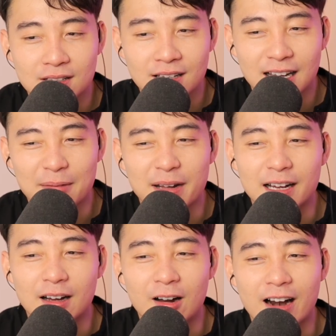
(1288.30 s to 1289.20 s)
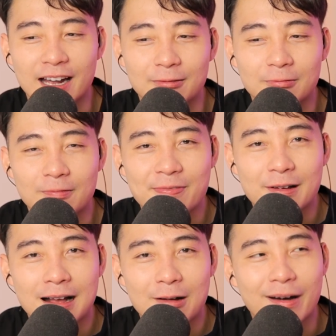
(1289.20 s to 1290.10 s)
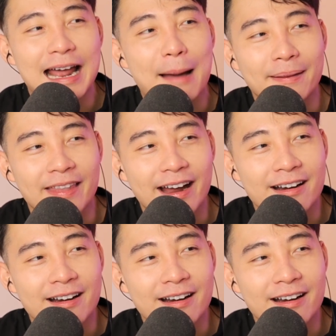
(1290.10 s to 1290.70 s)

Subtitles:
and I'm like, all right, what happened there?